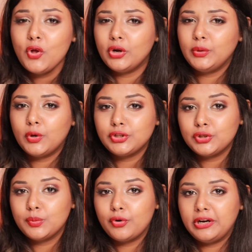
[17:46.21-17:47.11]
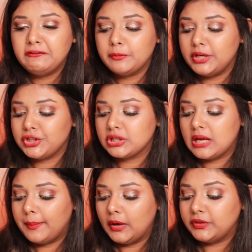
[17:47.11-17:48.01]
or you want to know more information
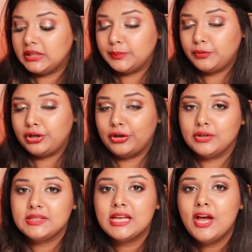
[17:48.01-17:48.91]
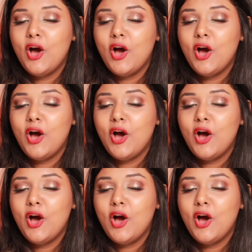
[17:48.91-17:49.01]
about the lip crayons,